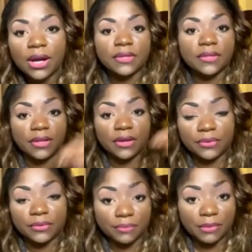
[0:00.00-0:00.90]
Then there were
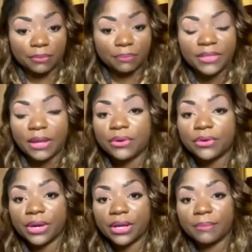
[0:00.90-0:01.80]
the men that were
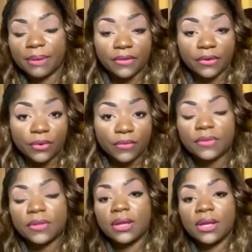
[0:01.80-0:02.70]
created by the earth,
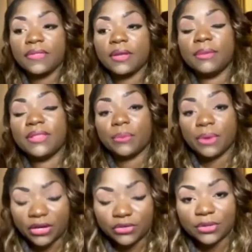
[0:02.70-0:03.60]
and then men that were
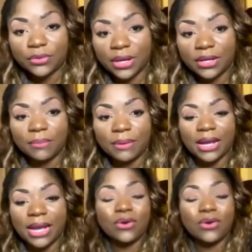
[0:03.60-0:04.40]
actually created by God.